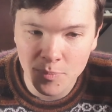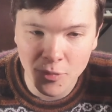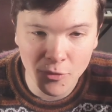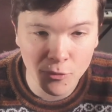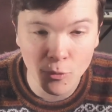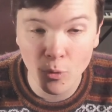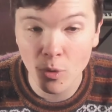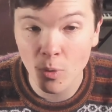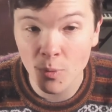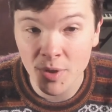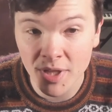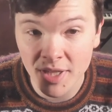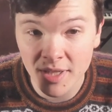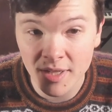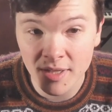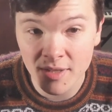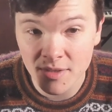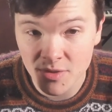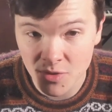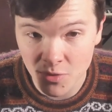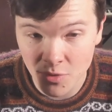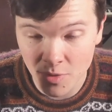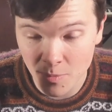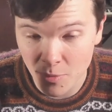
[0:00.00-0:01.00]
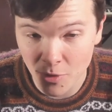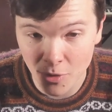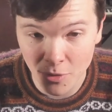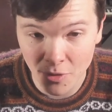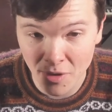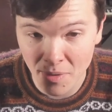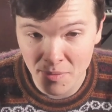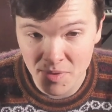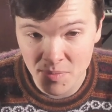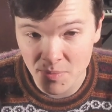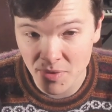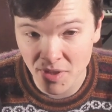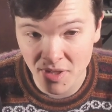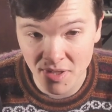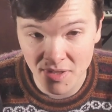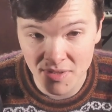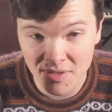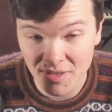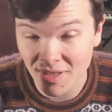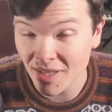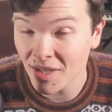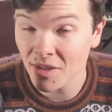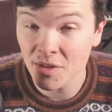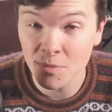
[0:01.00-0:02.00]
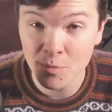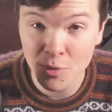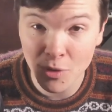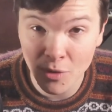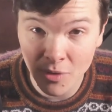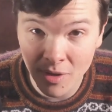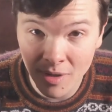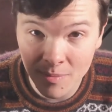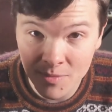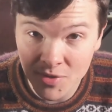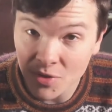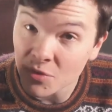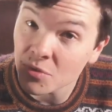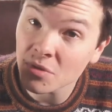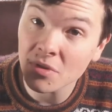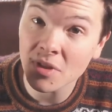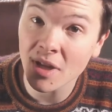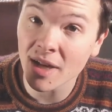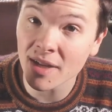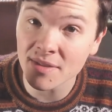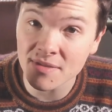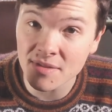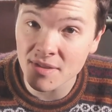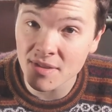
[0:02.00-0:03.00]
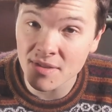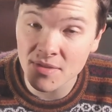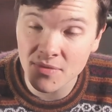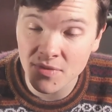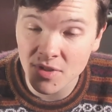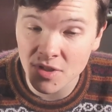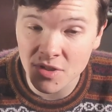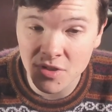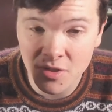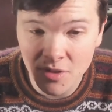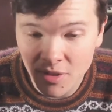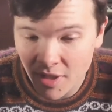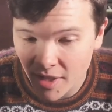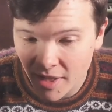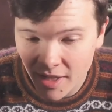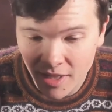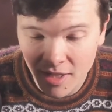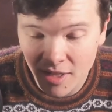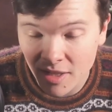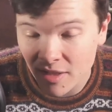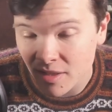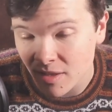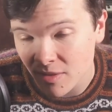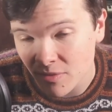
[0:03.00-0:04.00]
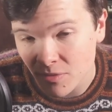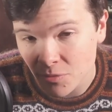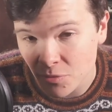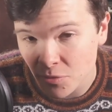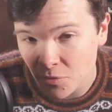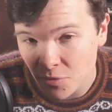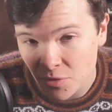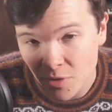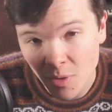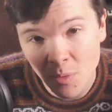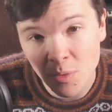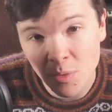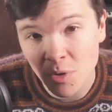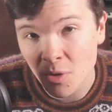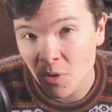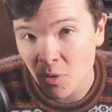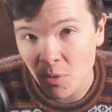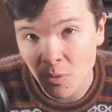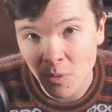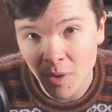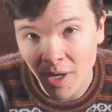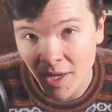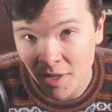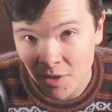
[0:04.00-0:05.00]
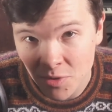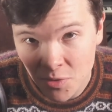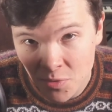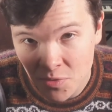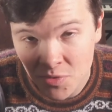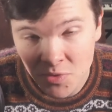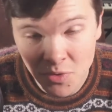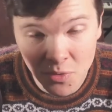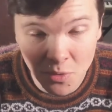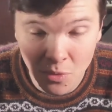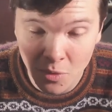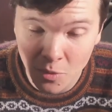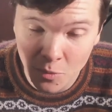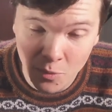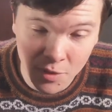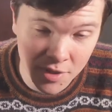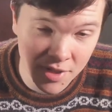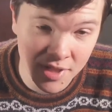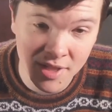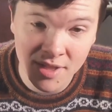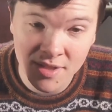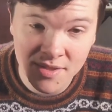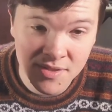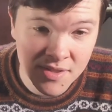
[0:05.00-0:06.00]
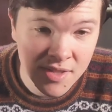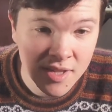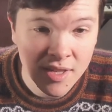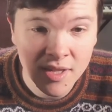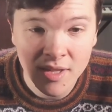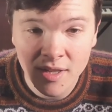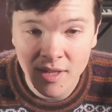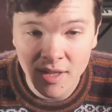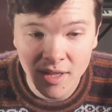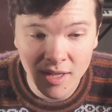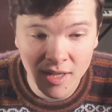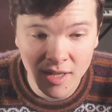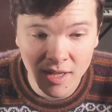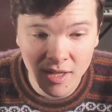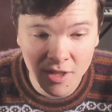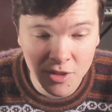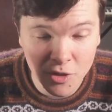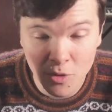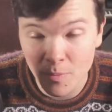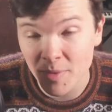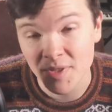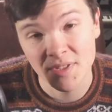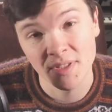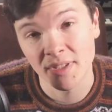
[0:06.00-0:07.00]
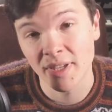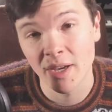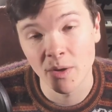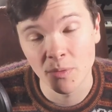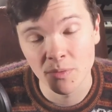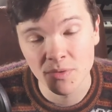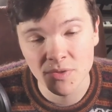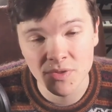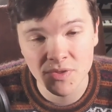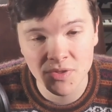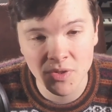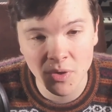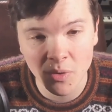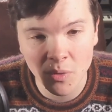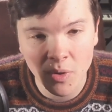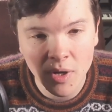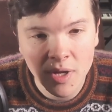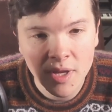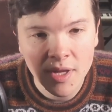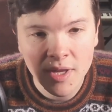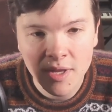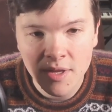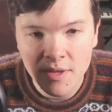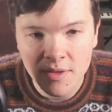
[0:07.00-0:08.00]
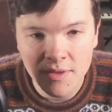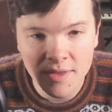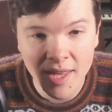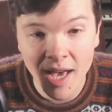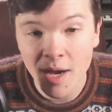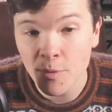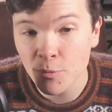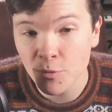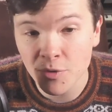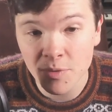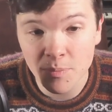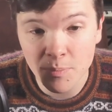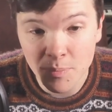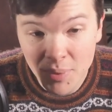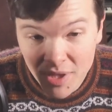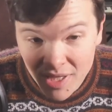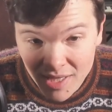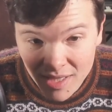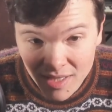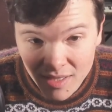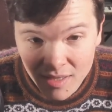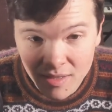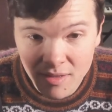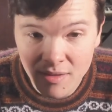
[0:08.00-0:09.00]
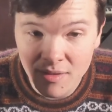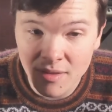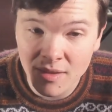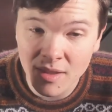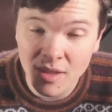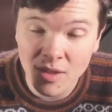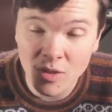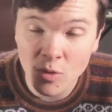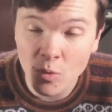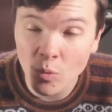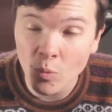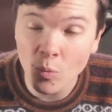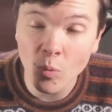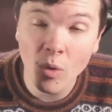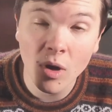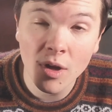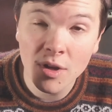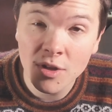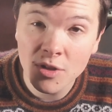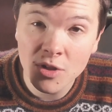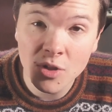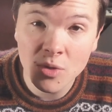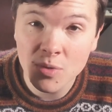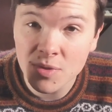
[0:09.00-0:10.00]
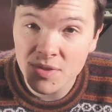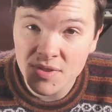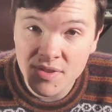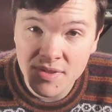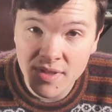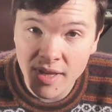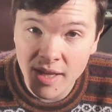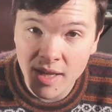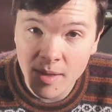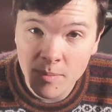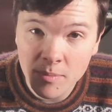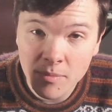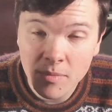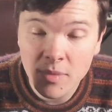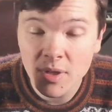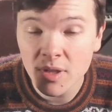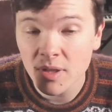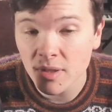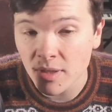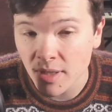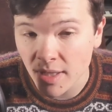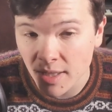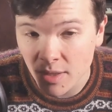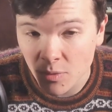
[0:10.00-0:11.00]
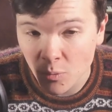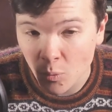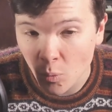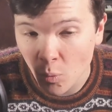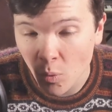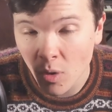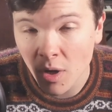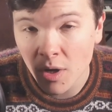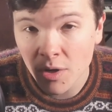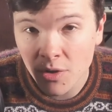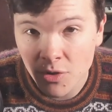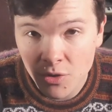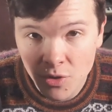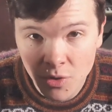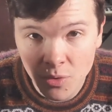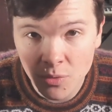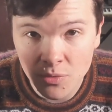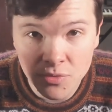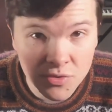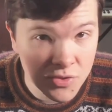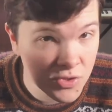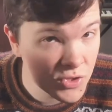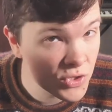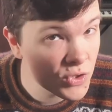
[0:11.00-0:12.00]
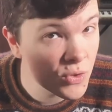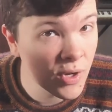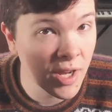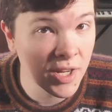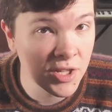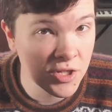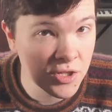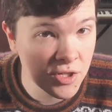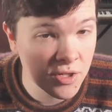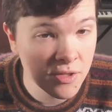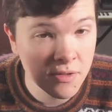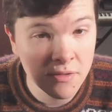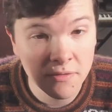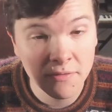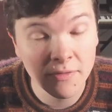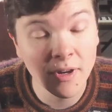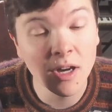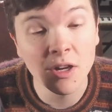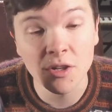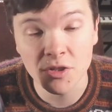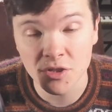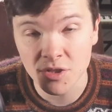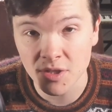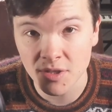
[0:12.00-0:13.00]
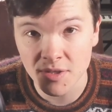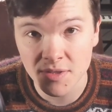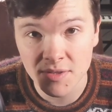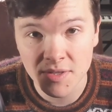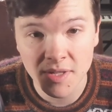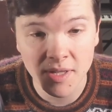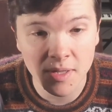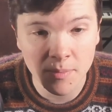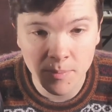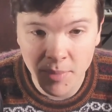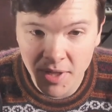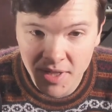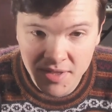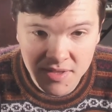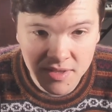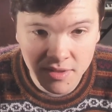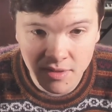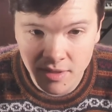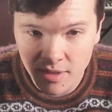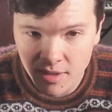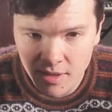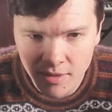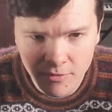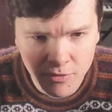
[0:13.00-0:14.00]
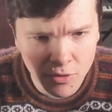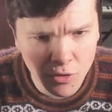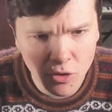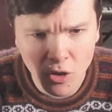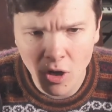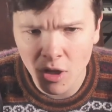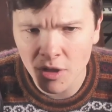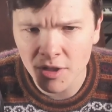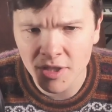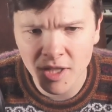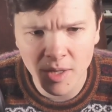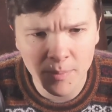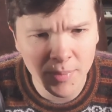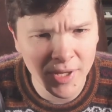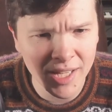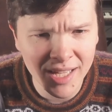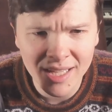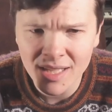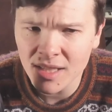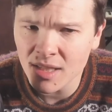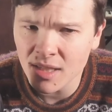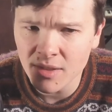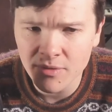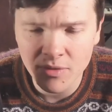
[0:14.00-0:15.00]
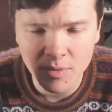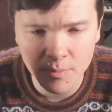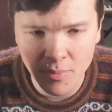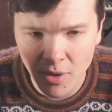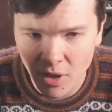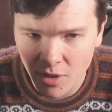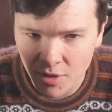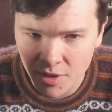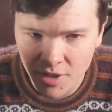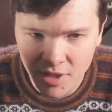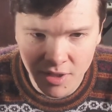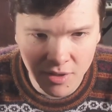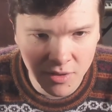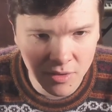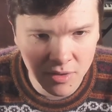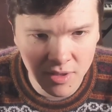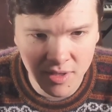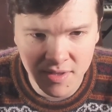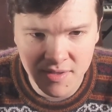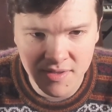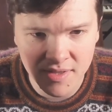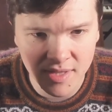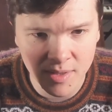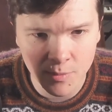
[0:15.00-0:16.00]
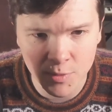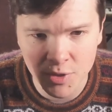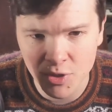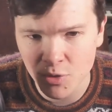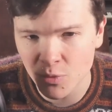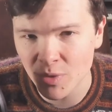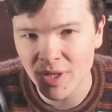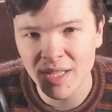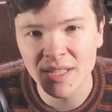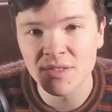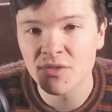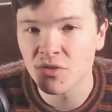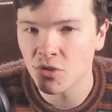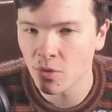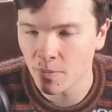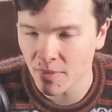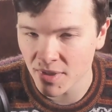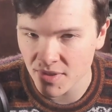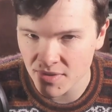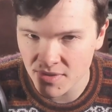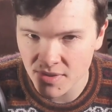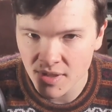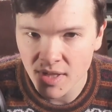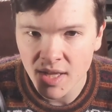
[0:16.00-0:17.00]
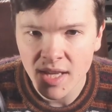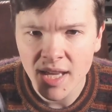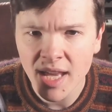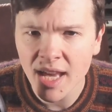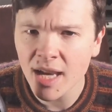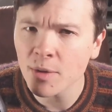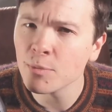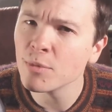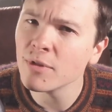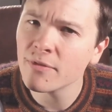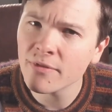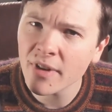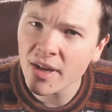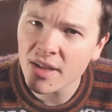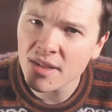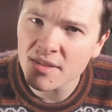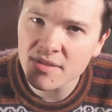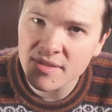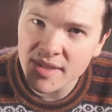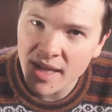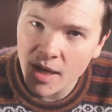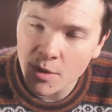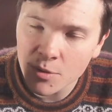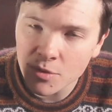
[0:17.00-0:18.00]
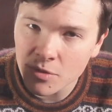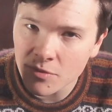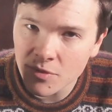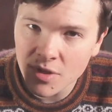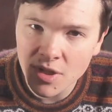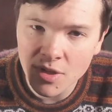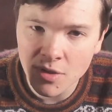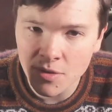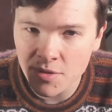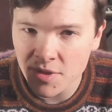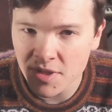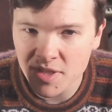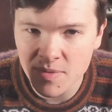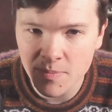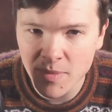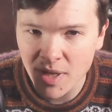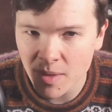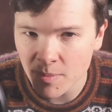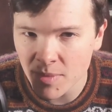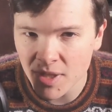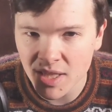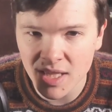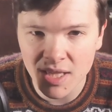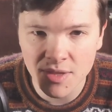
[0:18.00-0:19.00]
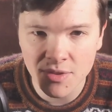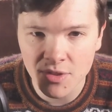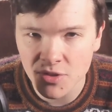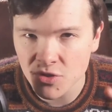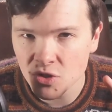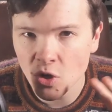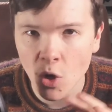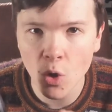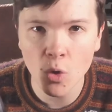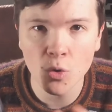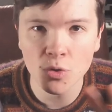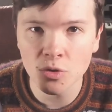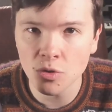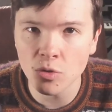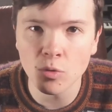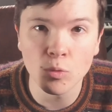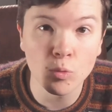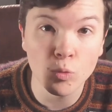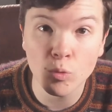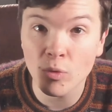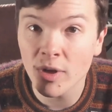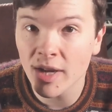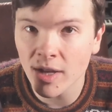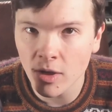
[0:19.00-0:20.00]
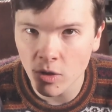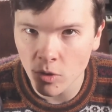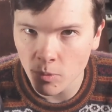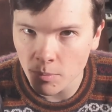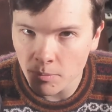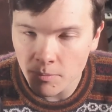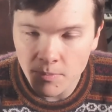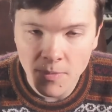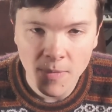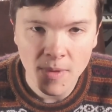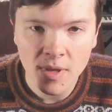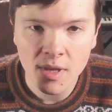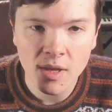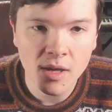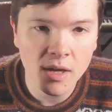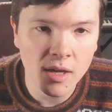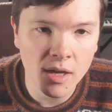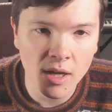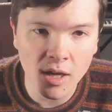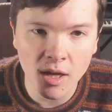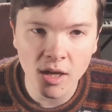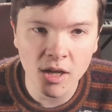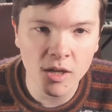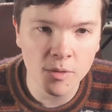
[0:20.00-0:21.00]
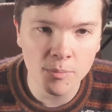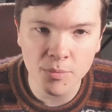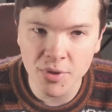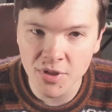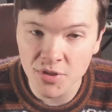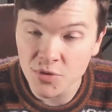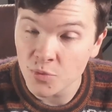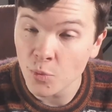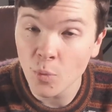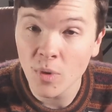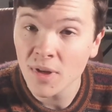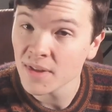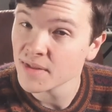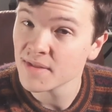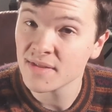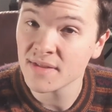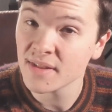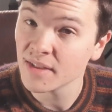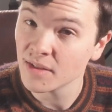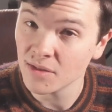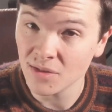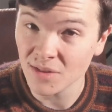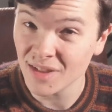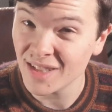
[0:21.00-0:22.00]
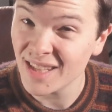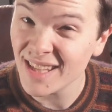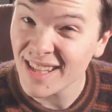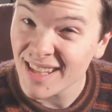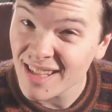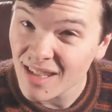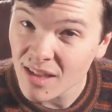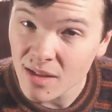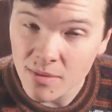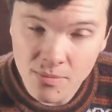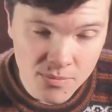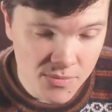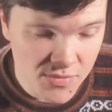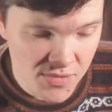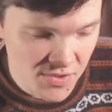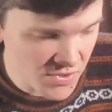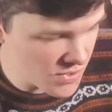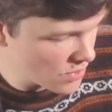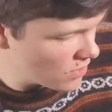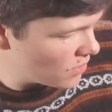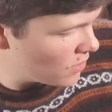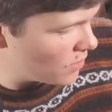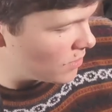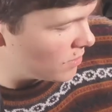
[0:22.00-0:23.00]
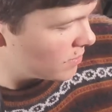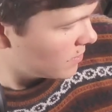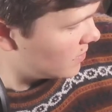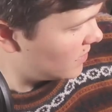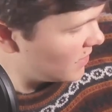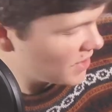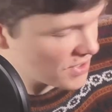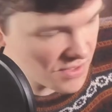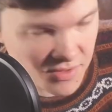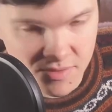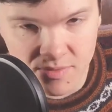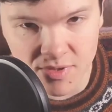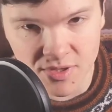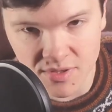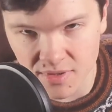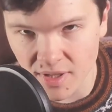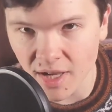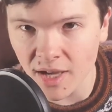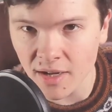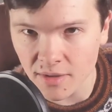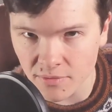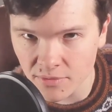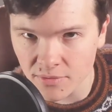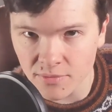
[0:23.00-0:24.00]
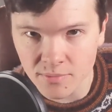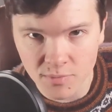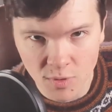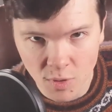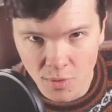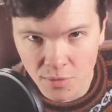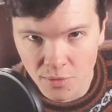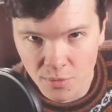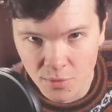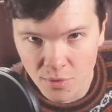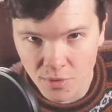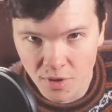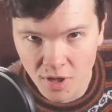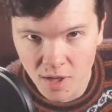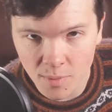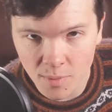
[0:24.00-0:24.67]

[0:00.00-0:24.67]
before we get into the programs, because a lot of the programs utilize this feature. And if you don't know how to use it or what it is, you're missing out. So that would be the one note same and one note stretch functions. And basically, if you're calling up any given part here, let's say we do instruments, and we find a sound over here that's maybe in the tonal realm, but is one single key. So let's just kind of go through a